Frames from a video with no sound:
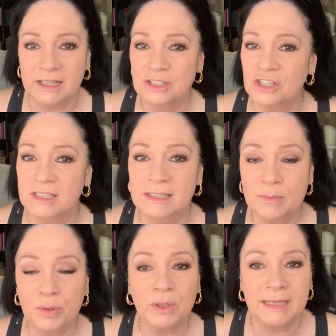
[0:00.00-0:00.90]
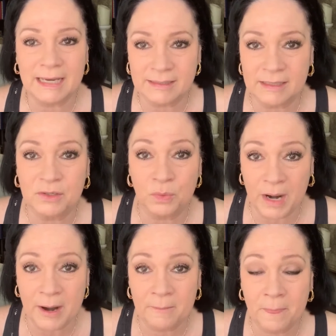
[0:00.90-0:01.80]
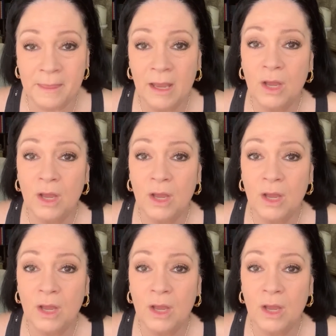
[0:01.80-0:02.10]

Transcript: It's just simple and easy to wear.